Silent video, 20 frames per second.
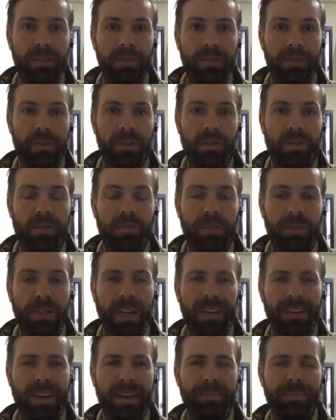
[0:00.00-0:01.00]
there's a whole
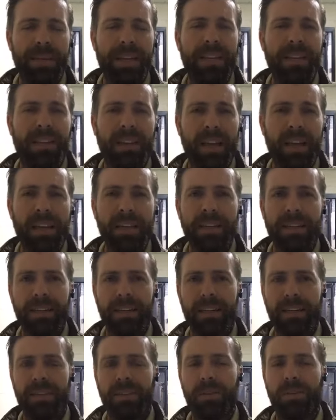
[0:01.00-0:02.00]
bunch. I, am getting to
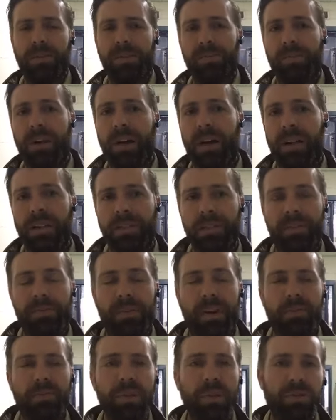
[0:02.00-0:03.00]
like uh, those products.
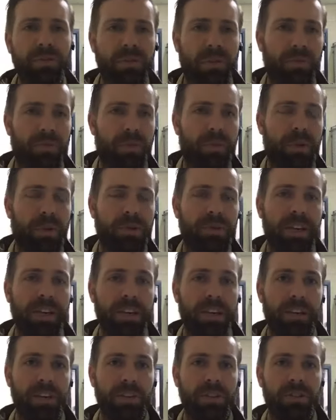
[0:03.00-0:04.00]
I've, I've been using them for about
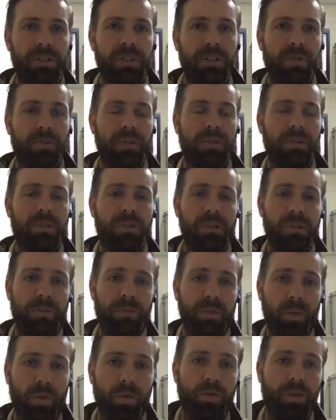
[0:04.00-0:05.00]
10 years, you know, whether it's
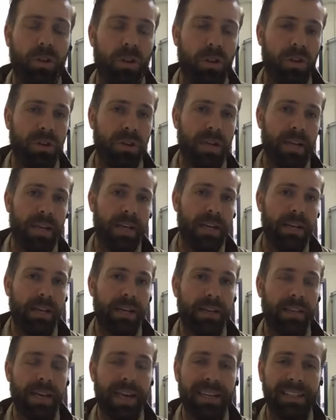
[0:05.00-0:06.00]
the Floetrol,
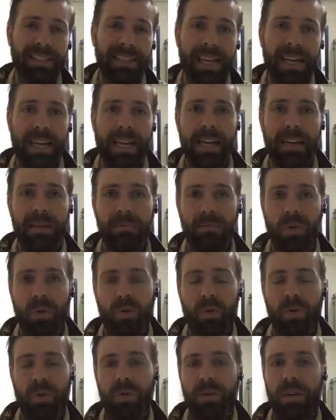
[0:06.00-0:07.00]
uh, the XIM,
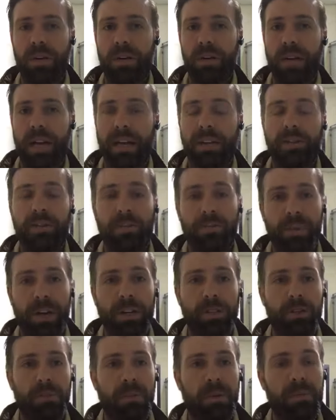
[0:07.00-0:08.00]
or uh, actually
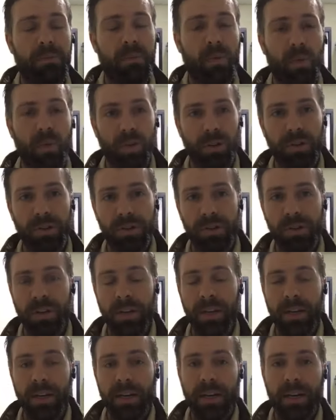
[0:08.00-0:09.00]
Benjamin
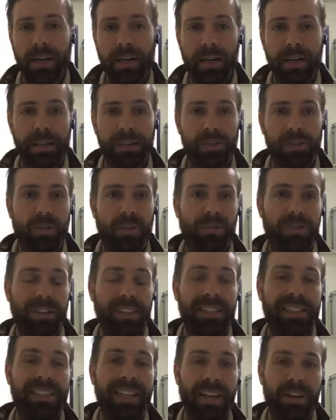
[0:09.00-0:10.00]
Moore's uh, sort of
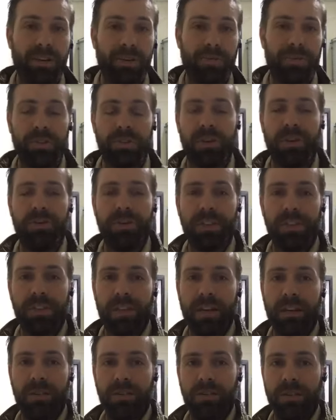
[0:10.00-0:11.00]
extender, version of
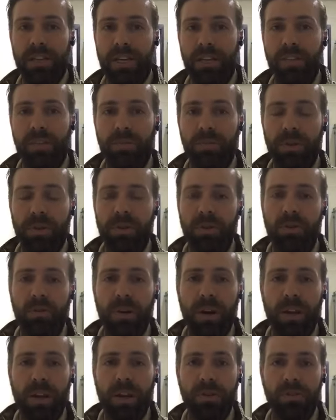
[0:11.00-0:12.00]
extender is actually pretty
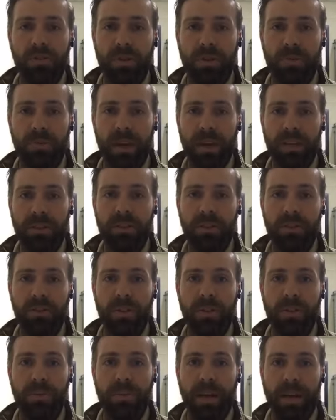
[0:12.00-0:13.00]
good when I use in all my
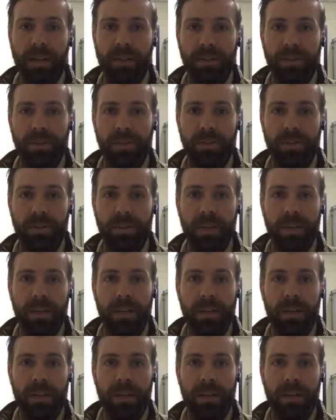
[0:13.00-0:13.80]
exterior paints. So